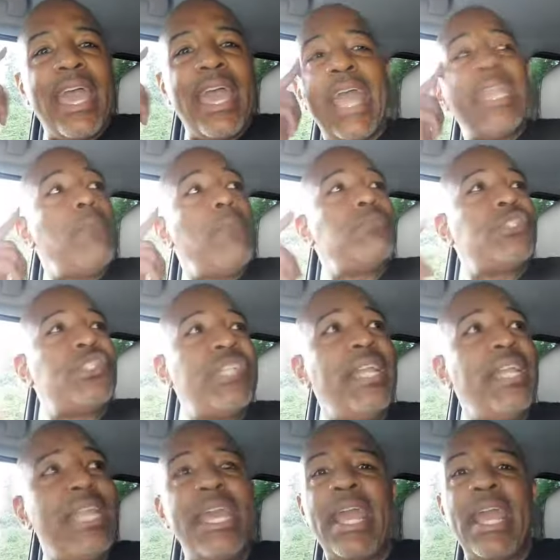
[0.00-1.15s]
And I'm
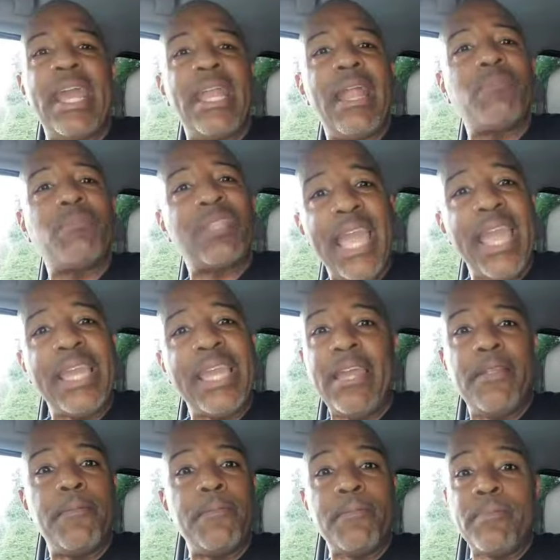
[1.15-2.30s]
sitting there and I'm
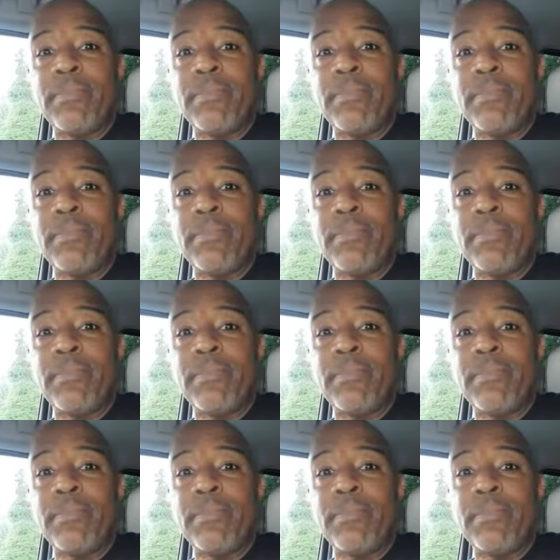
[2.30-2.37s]
thinking,